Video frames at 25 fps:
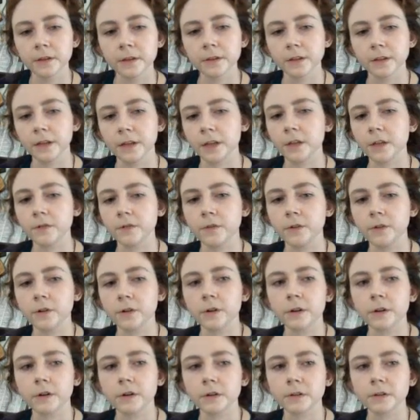Like if
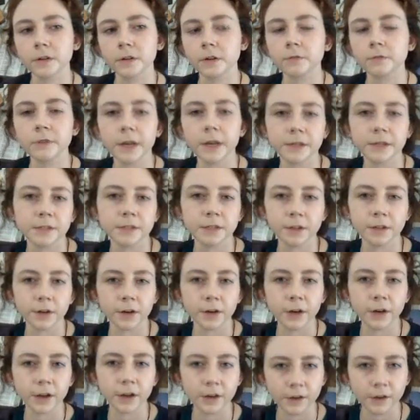you're a
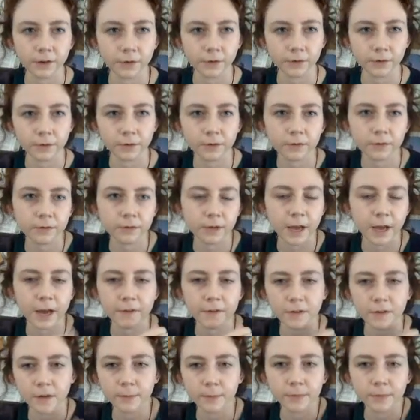wrestler and you
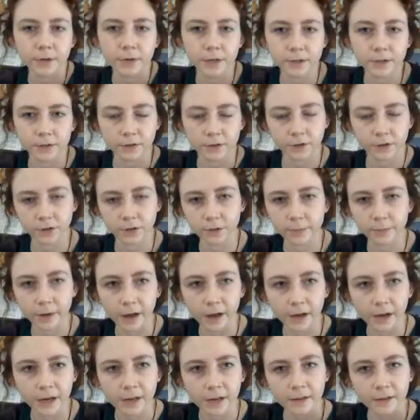have an abrasion on your
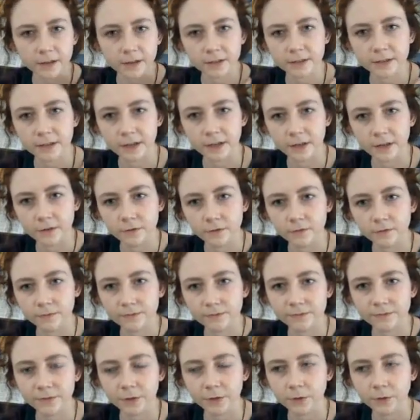body that's kind of
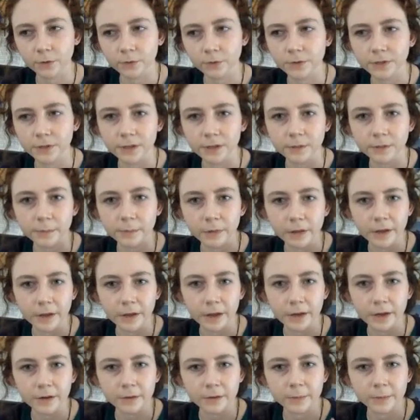oozing
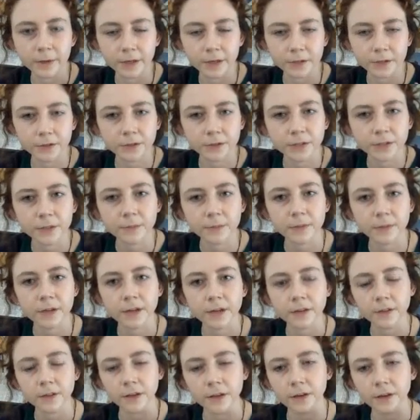blood or pus or
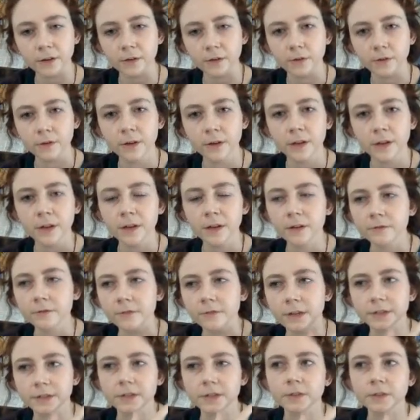something, and then you
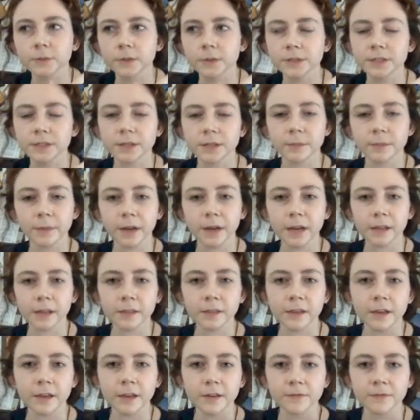wrestle with somebody,
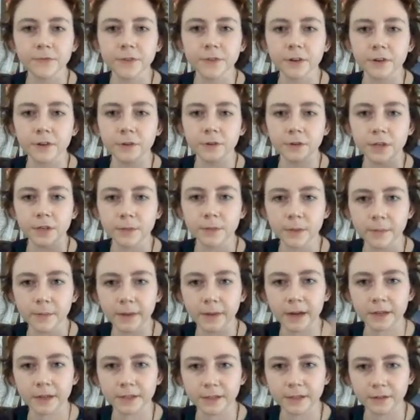then you're going to be
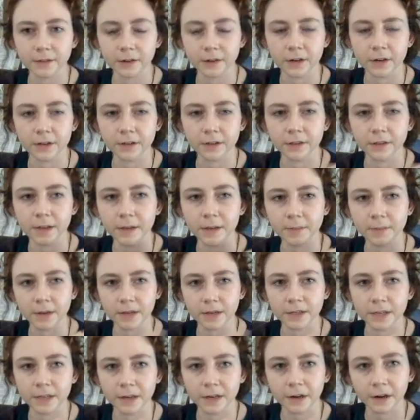passing on that
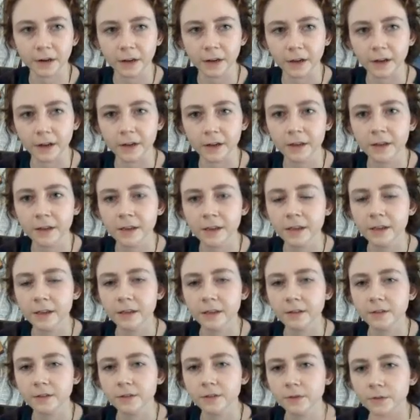bacteria
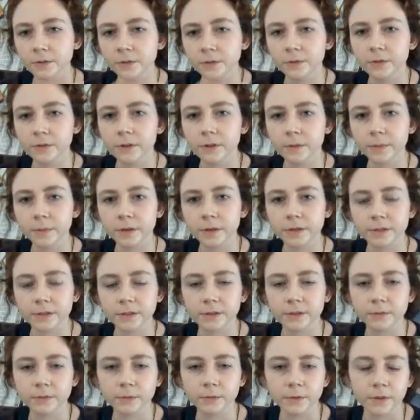to the
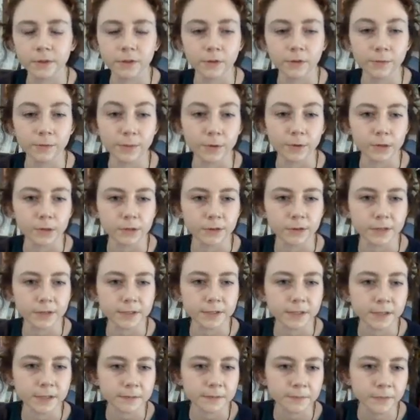person with whom you are
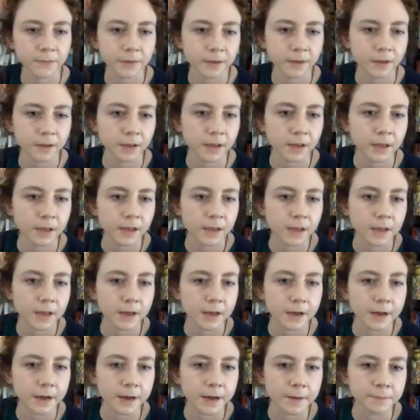wrestling.
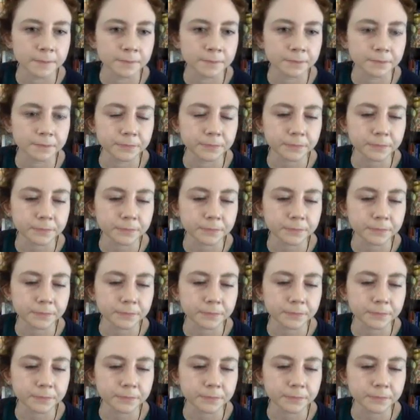And